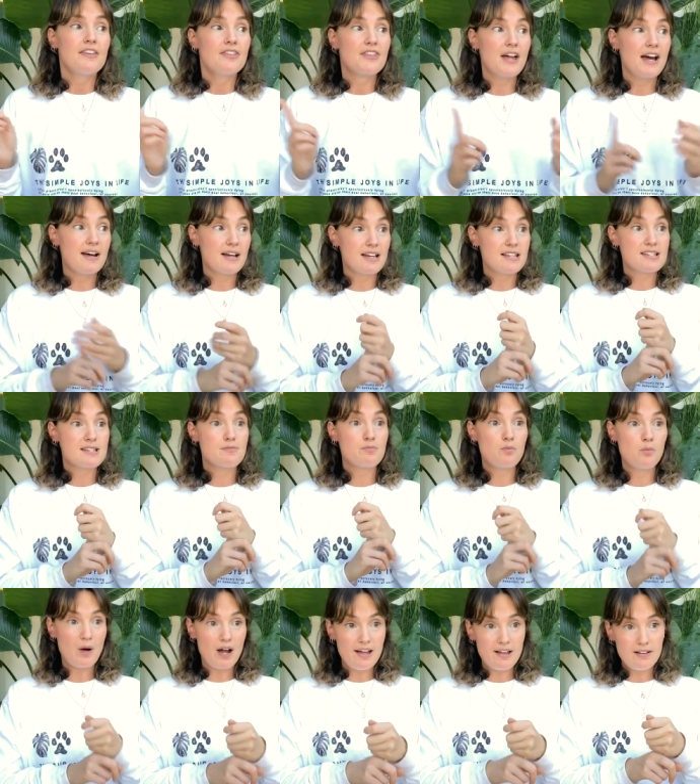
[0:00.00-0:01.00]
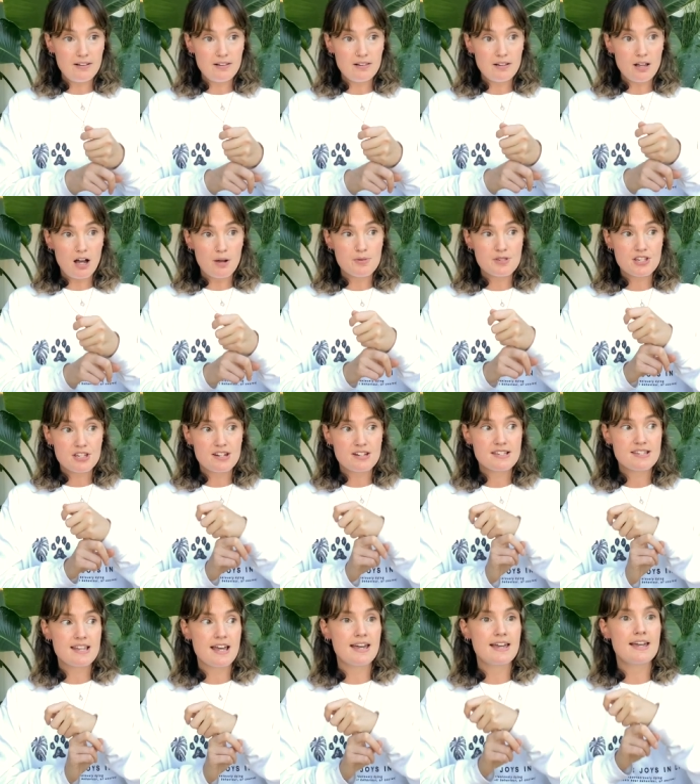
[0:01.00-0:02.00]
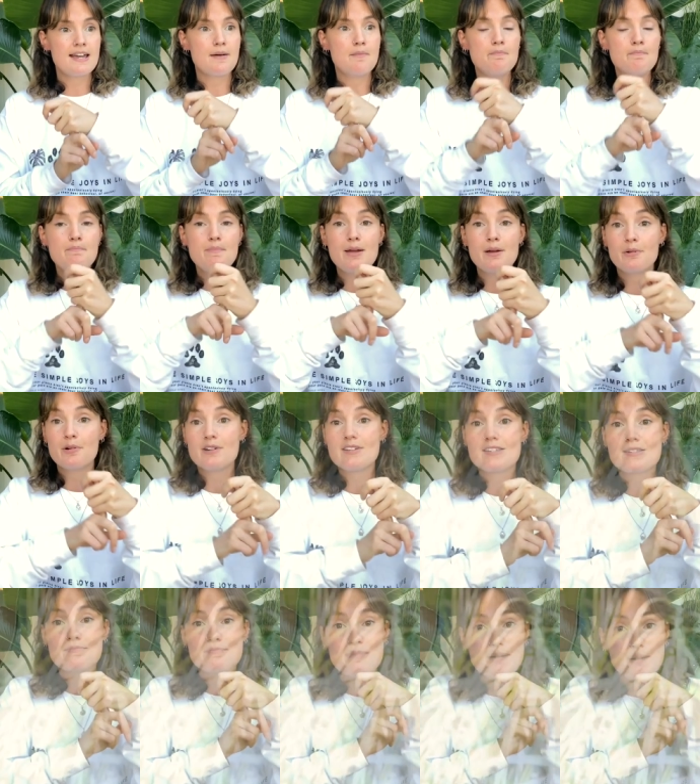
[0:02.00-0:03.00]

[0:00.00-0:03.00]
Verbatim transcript: That as well, I was going to say mirrors.